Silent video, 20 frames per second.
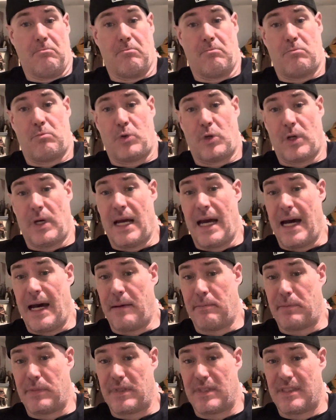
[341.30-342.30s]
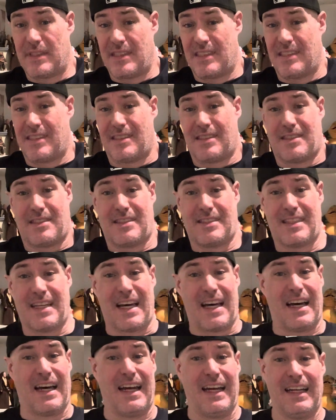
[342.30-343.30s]
Perhaps to
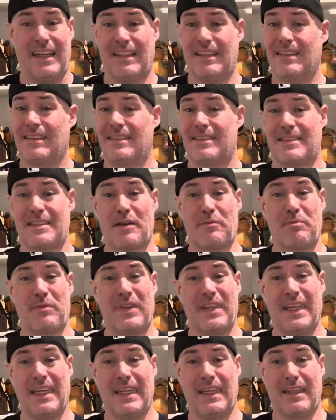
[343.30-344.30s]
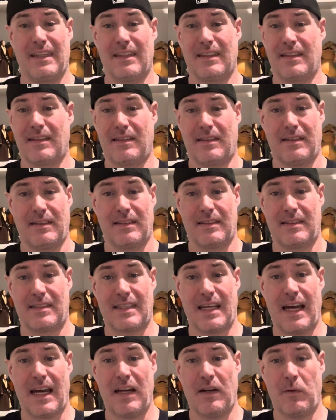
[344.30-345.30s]
hide something
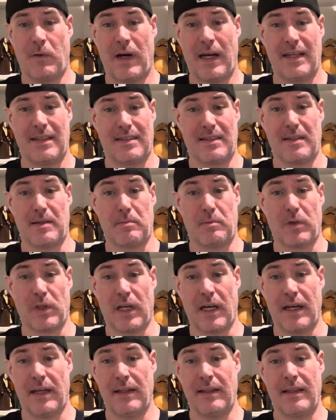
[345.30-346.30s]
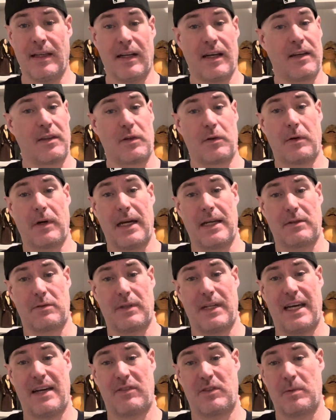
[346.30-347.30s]
sign-wise in the blood that otherwise would
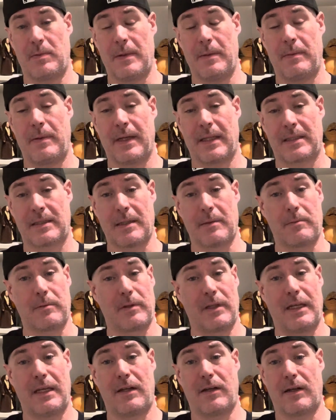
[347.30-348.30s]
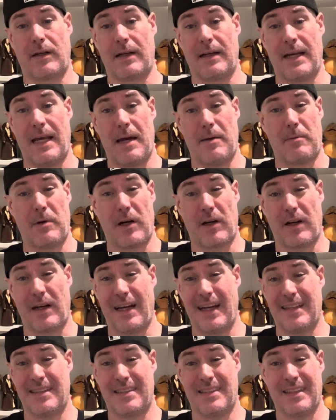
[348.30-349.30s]
have to be picked up later on
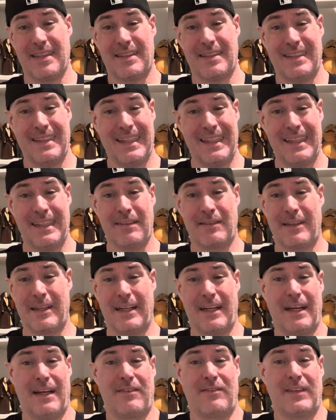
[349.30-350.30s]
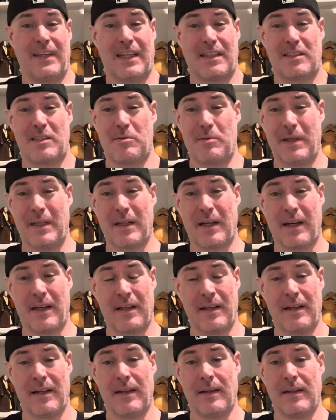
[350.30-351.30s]
MRI, CT that have yet to be
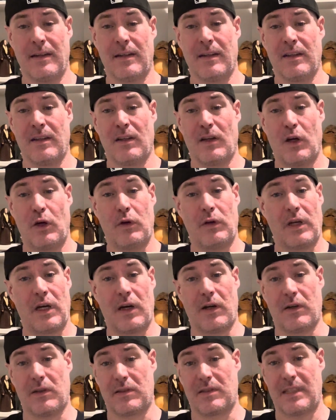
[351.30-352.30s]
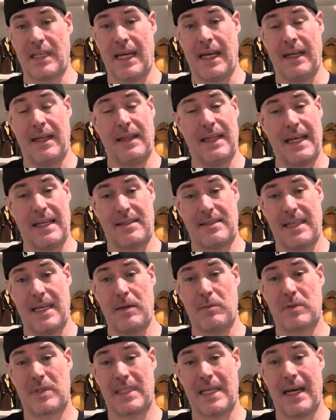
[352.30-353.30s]
done. Who knows? And in that
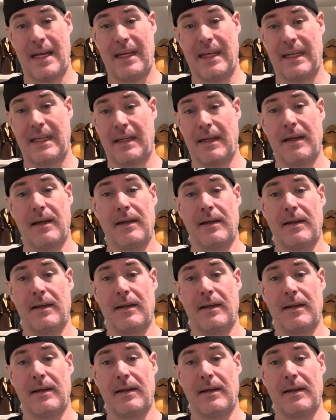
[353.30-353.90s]
same setting,